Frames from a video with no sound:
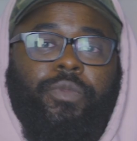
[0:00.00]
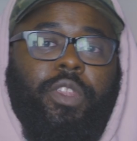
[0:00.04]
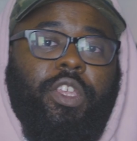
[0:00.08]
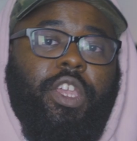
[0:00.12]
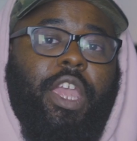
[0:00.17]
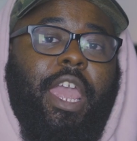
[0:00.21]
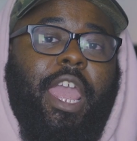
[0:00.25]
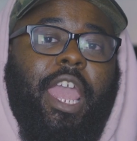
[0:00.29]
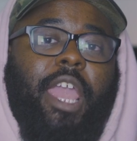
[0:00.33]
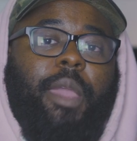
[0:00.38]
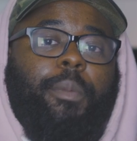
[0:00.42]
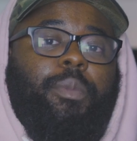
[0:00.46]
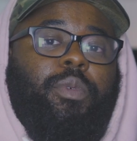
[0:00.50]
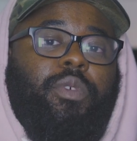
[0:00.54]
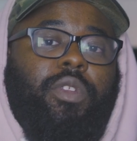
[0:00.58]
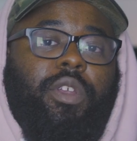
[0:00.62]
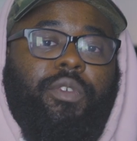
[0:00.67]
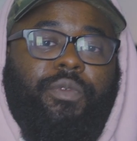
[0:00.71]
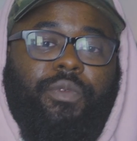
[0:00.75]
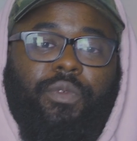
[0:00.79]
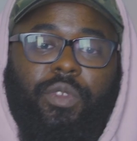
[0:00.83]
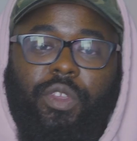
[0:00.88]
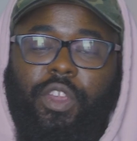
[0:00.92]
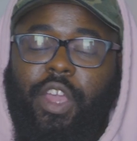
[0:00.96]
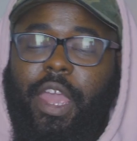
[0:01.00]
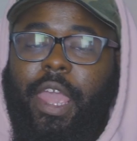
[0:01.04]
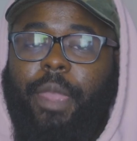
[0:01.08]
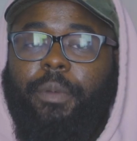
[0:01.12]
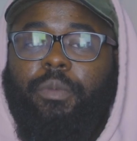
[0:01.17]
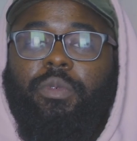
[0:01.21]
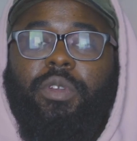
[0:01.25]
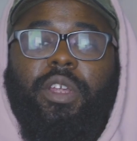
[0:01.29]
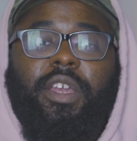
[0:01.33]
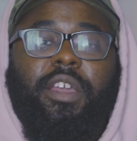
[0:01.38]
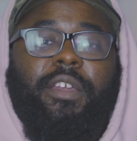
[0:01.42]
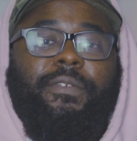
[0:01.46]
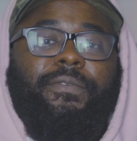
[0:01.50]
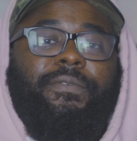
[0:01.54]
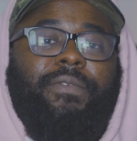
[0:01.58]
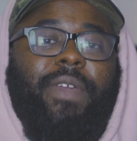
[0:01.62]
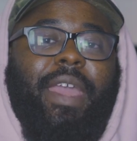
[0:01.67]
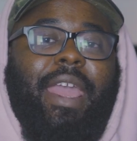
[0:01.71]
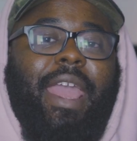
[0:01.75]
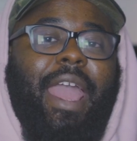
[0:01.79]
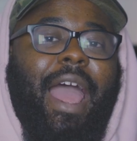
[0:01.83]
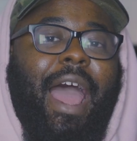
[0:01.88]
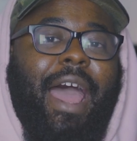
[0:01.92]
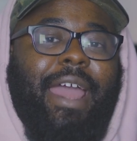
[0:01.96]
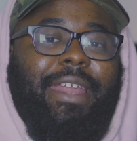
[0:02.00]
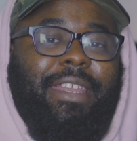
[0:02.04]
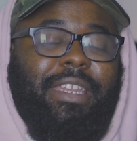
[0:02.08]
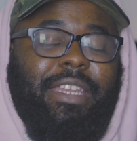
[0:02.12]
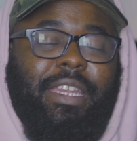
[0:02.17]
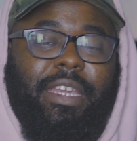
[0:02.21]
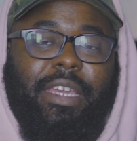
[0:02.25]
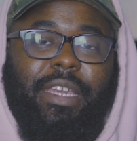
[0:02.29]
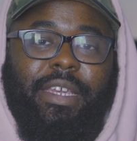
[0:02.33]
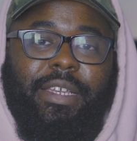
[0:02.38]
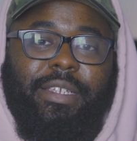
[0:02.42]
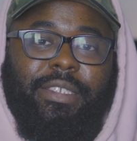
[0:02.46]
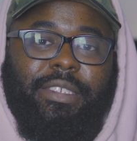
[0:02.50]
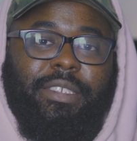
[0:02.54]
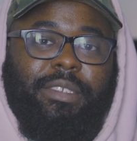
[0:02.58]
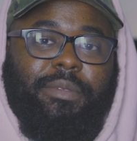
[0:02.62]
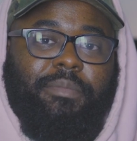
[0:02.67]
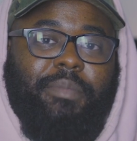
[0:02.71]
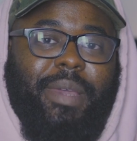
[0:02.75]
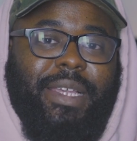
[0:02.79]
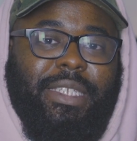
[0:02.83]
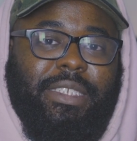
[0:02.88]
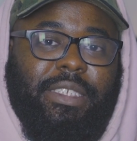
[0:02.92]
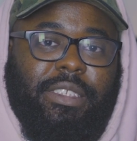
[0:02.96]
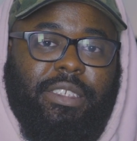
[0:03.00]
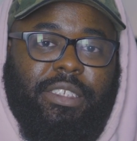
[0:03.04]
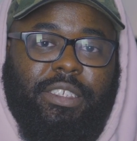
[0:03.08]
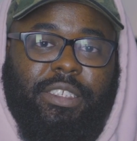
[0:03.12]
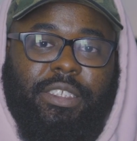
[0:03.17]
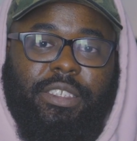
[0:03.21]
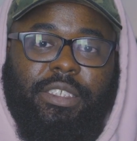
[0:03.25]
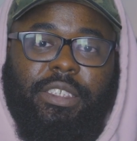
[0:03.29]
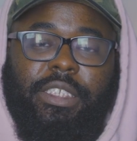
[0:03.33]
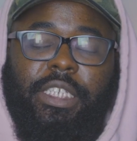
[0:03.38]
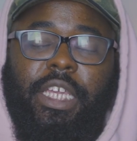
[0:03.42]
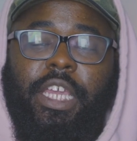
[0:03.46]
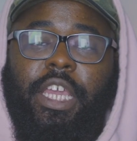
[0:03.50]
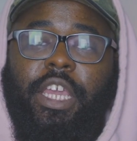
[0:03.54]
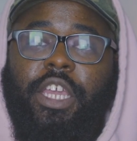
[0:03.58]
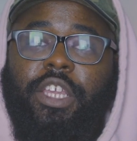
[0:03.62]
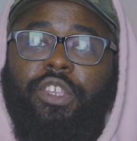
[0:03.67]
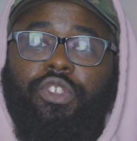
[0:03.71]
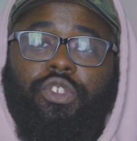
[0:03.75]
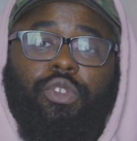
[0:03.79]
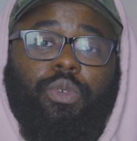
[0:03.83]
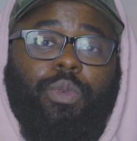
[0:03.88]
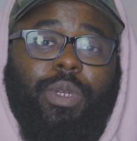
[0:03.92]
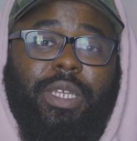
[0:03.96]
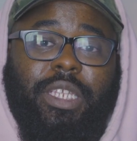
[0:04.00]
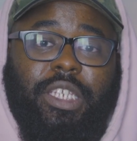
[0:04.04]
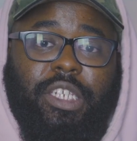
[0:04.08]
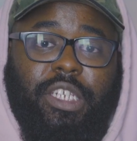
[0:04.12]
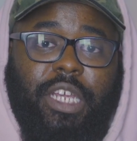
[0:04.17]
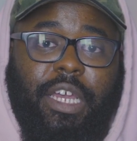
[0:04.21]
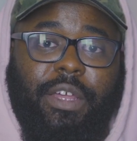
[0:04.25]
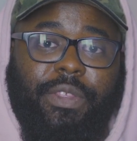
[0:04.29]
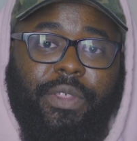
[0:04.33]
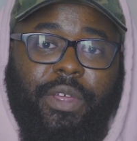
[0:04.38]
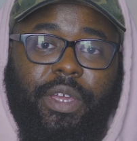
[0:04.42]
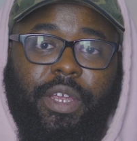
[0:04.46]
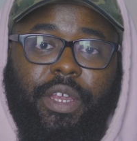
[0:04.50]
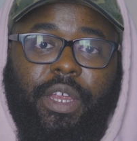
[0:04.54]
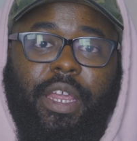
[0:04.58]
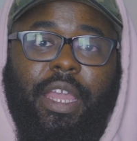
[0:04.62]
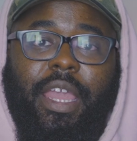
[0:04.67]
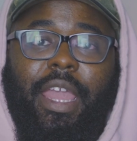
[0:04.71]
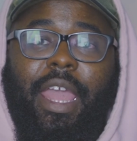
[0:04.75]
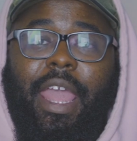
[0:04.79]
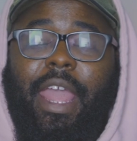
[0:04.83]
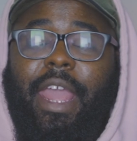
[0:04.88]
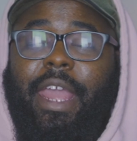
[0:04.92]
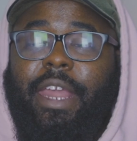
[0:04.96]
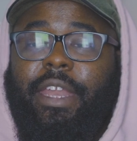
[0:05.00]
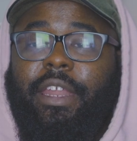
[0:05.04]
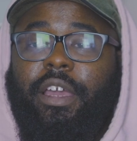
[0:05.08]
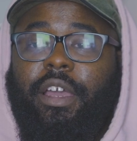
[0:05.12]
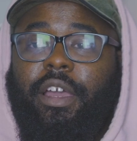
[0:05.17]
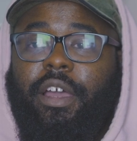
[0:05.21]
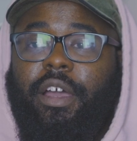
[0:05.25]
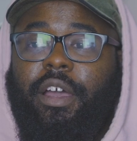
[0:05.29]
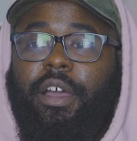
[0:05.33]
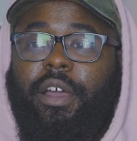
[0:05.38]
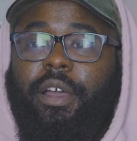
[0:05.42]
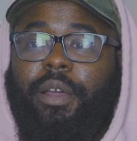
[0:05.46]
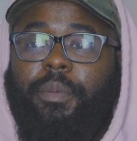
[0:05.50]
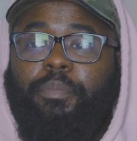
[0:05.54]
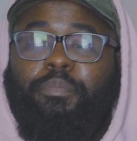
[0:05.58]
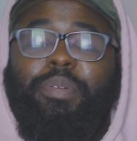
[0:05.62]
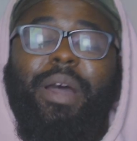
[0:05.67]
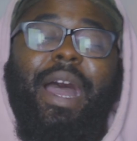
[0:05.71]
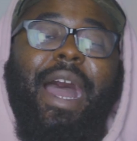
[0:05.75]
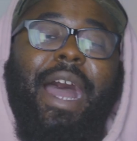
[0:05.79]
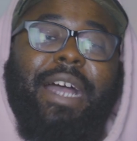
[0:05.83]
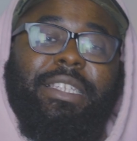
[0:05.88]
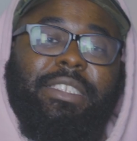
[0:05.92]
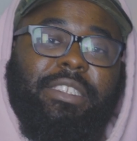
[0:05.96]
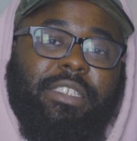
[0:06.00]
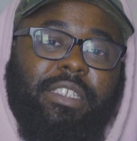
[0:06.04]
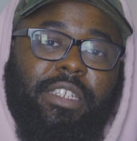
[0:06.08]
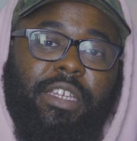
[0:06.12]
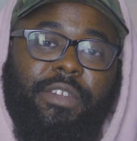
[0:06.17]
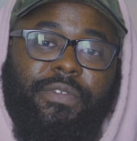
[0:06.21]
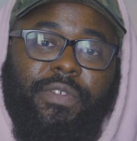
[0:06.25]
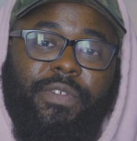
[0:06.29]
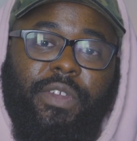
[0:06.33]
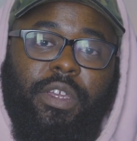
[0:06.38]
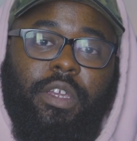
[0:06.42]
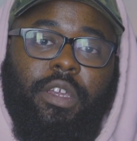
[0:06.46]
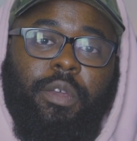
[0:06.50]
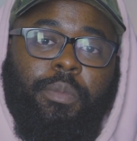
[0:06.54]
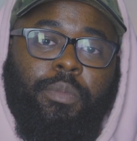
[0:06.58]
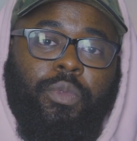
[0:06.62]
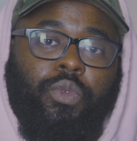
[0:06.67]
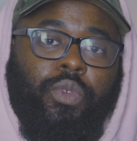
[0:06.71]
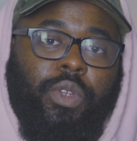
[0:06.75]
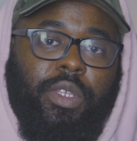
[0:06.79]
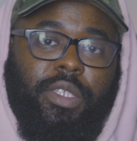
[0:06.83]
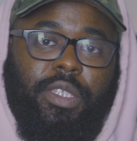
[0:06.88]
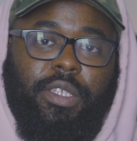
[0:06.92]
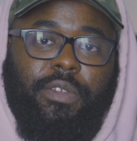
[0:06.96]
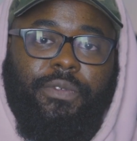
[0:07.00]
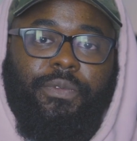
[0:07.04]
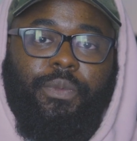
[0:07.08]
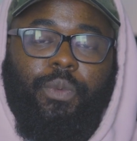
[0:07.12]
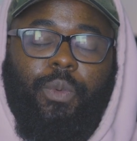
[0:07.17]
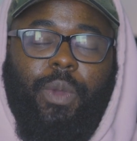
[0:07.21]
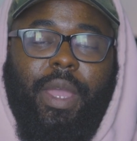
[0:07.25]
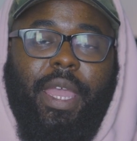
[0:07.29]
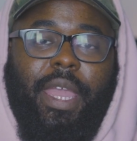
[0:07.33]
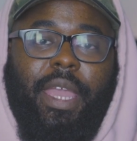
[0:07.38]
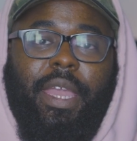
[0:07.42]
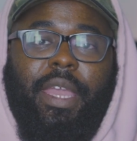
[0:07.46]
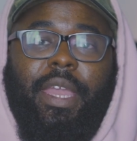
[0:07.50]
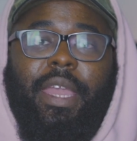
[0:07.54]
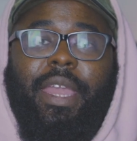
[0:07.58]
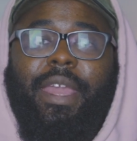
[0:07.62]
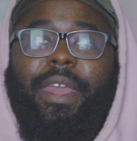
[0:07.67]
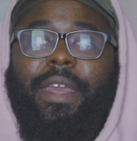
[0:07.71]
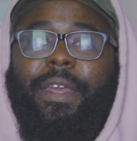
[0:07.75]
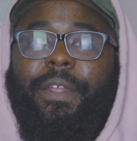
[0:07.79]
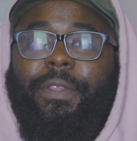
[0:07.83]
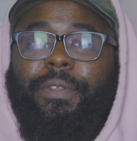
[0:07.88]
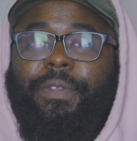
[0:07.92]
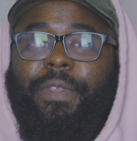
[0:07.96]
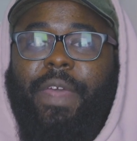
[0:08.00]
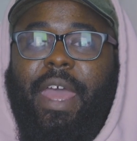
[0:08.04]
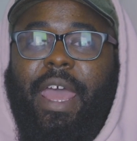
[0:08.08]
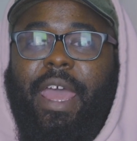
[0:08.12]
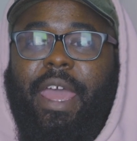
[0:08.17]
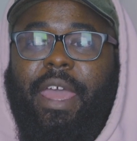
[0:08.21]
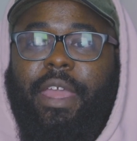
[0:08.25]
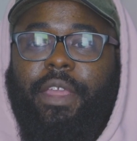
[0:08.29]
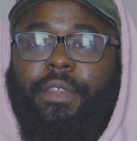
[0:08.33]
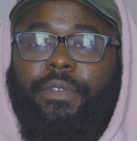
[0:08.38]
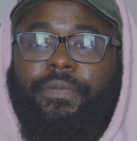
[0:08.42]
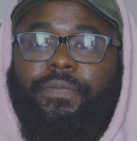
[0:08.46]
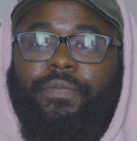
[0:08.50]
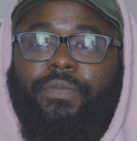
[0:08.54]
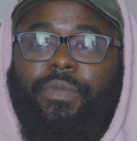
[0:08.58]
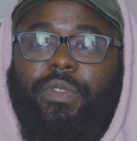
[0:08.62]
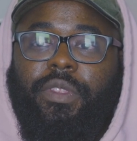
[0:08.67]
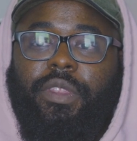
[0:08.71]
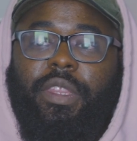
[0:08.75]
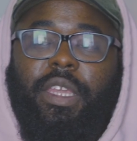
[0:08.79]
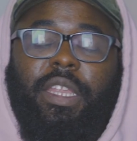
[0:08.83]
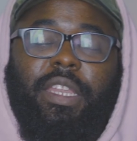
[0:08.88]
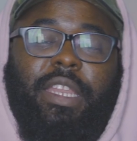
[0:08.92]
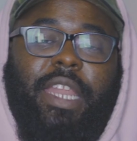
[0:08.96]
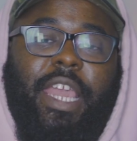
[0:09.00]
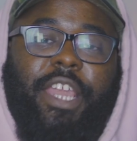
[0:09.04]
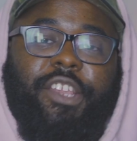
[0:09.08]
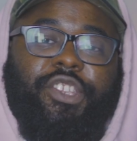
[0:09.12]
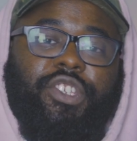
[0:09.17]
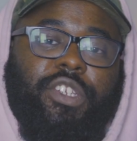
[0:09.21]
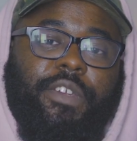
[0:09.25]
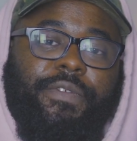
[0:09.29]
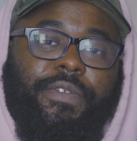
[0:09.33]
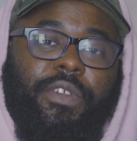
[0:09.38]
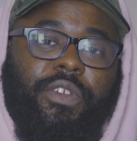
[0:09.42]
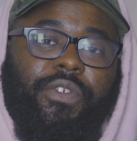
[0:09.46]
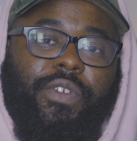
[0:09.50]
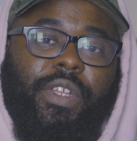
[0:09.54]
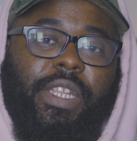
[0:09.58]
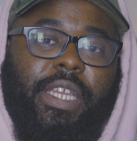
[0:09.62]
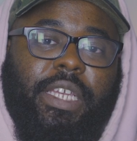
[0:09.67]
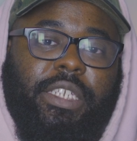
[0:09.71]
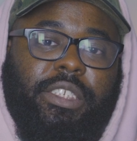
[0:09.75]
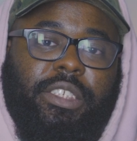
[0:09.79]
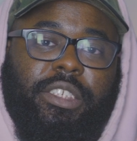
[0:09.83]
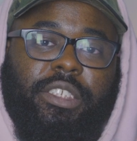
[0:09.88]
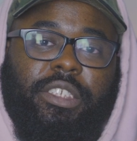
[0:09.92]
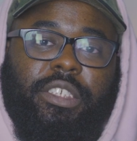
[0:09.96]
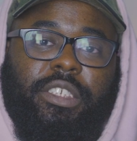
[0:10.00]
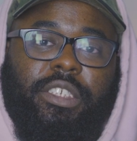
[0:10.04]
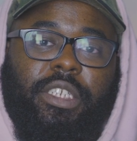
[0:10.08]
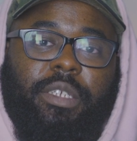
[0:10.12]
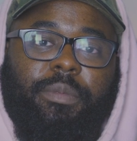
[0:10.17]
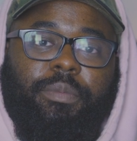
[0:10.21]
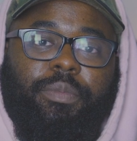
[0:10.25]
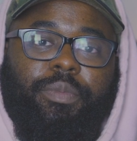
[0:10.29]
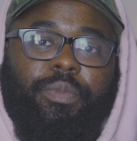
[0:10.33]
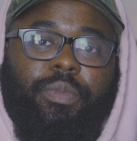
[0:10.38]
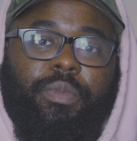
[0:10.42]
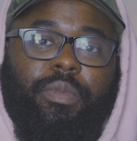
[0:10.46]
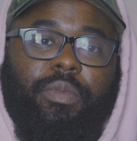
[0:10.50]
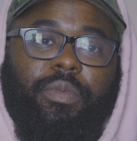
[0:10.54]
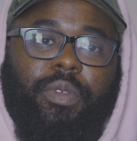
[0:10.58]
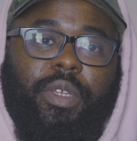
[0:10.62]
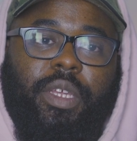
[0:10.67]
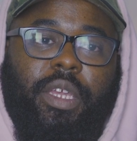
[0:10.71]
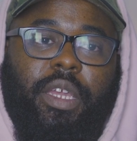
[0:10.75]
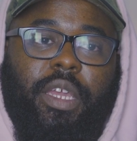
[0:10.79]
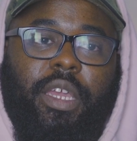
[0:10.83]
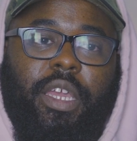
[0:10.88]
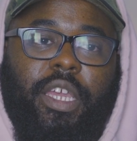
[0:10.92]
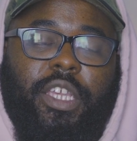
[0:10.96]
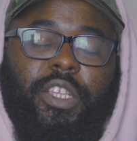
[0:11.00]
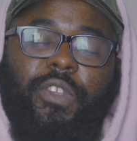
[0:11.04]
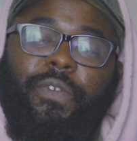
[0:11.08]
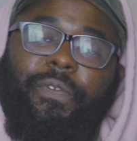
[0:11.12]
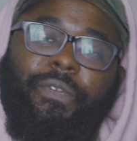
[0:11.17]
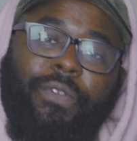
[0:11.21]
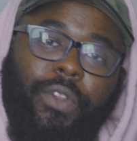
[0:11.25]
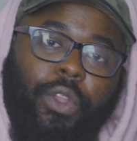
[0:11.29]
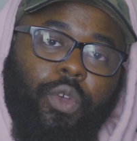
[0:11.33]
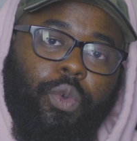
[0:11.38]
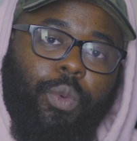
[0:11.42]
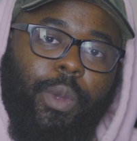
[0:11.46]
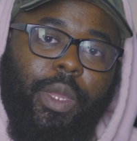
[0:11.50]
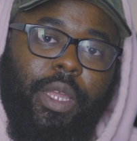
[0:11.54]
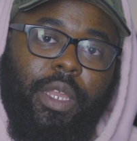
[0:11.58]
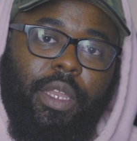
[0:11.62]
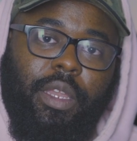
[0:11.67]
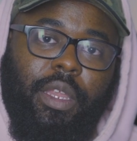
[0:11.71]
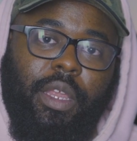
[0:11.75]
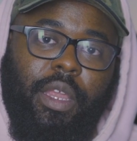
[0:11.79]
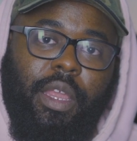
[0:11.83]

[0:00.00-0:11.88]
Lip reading: You're able to convey ideas and messages to each other in a positive and communicative way, that the nature of your relationship is fluid.